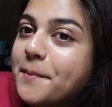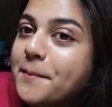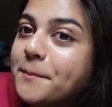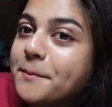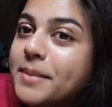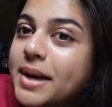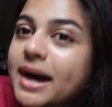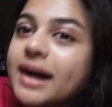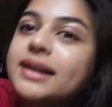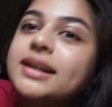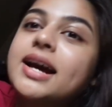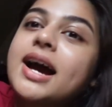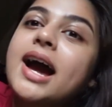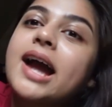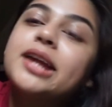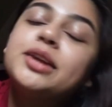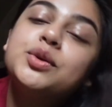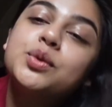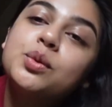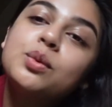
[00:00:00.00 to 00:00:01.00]
but
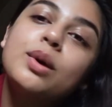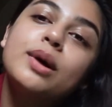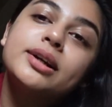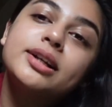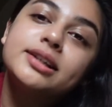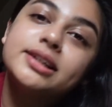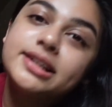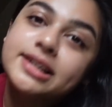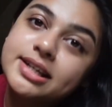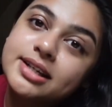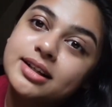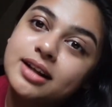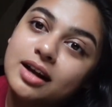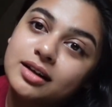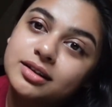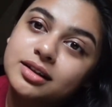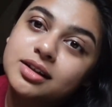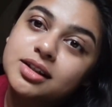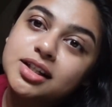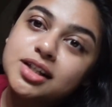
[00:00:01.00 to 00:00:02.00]
I do want to
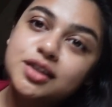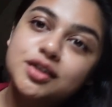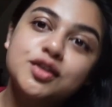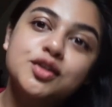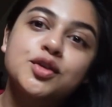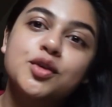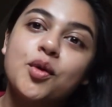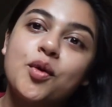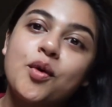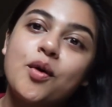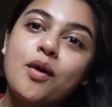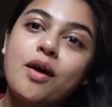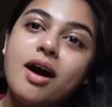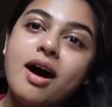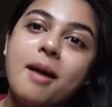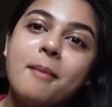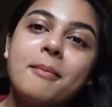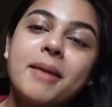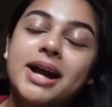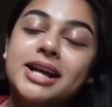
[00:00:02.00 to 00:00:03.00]
declutter, so
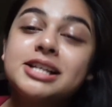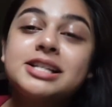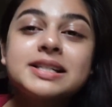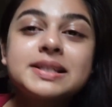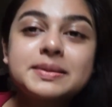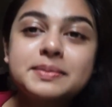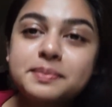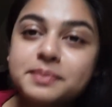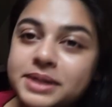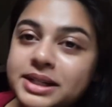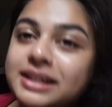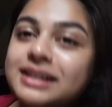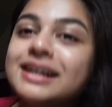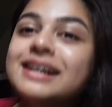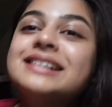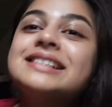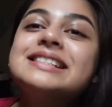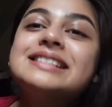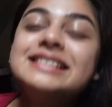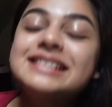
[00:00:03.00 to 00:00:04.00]
my spring
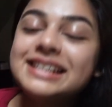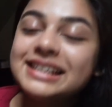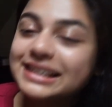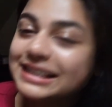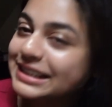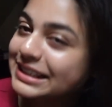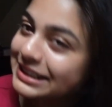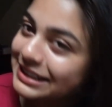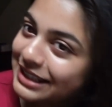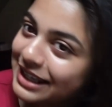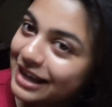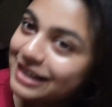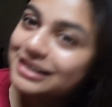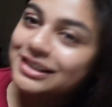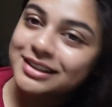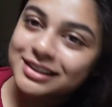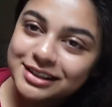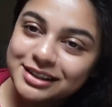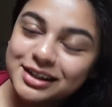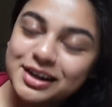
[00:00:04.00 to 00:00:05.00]

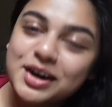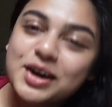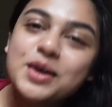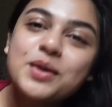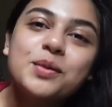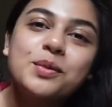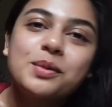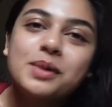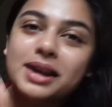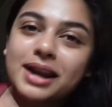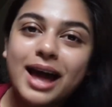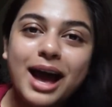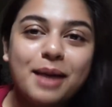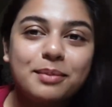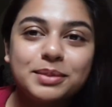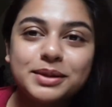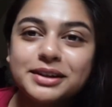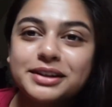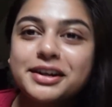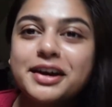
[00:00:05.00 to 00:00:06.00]
declutter will
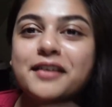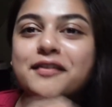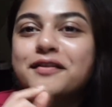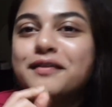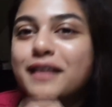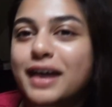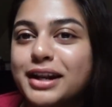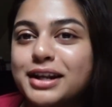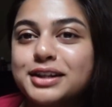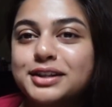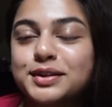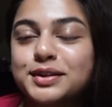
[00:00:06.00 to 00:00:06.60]
happen very